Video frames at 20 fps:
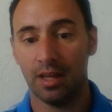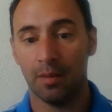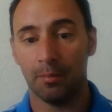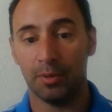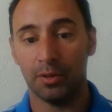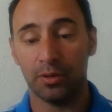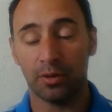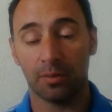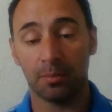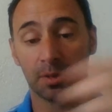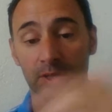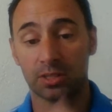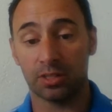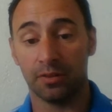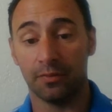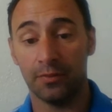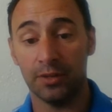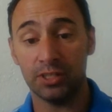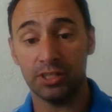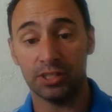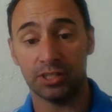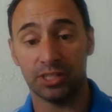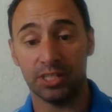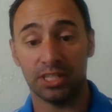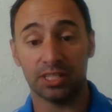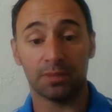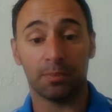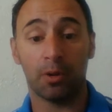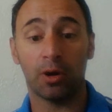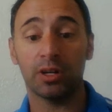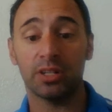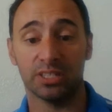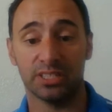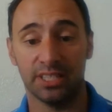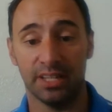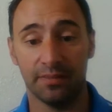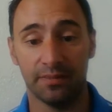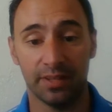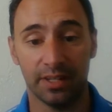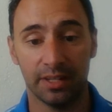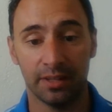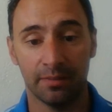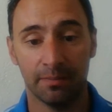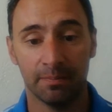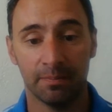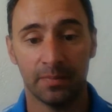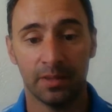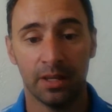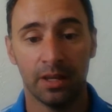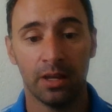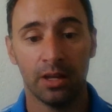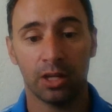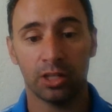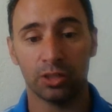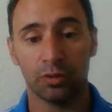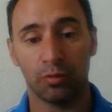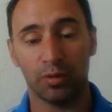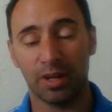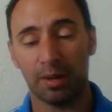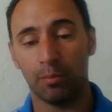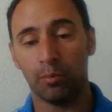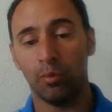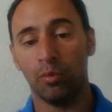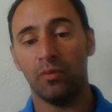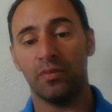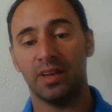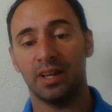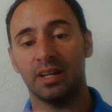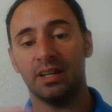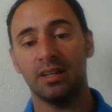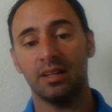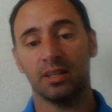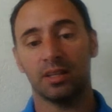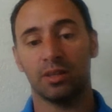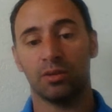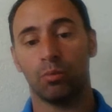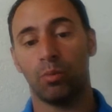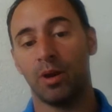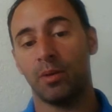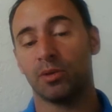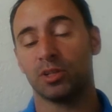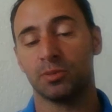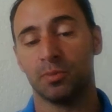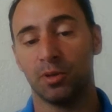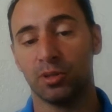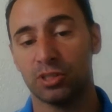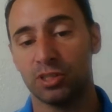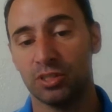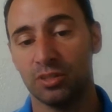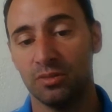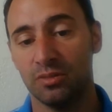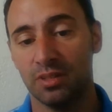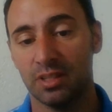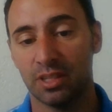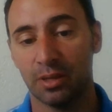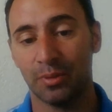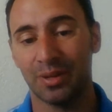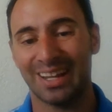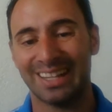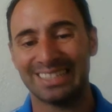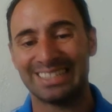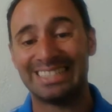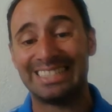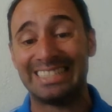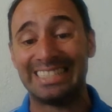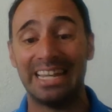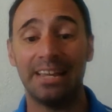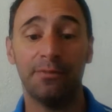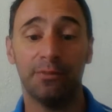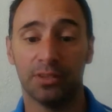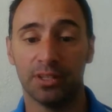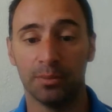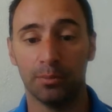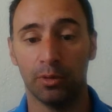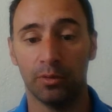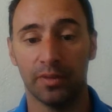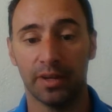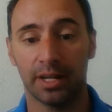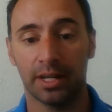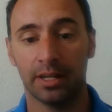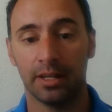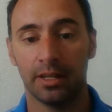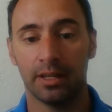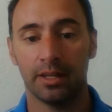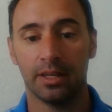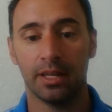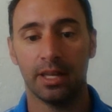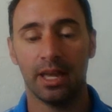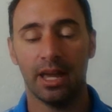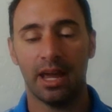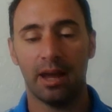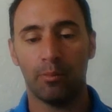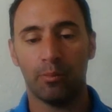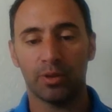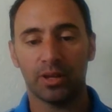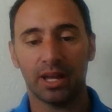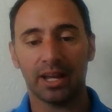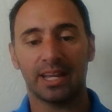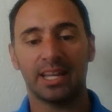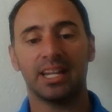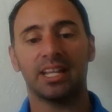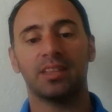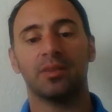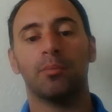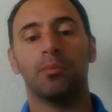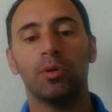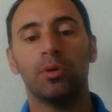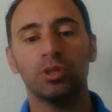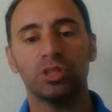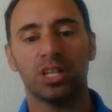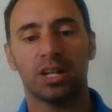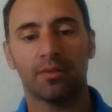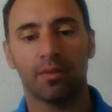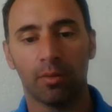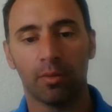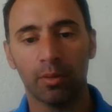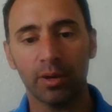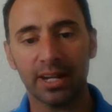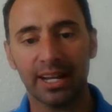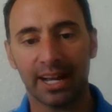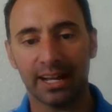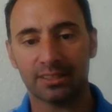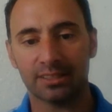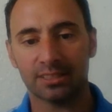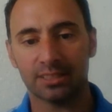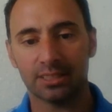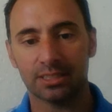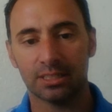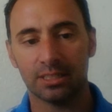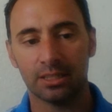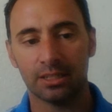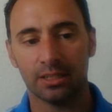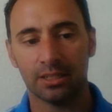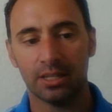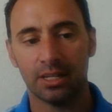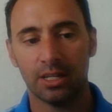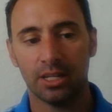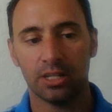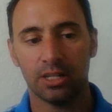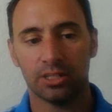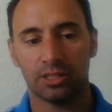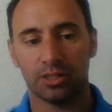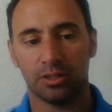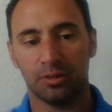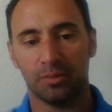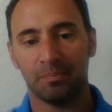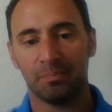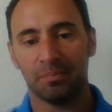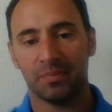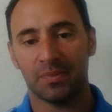But neuromuscular efficiency is a part of safety. Because if we're not moving the way we're supposed to, then we're not safely moving. And we're not getting the most out of our workouts. So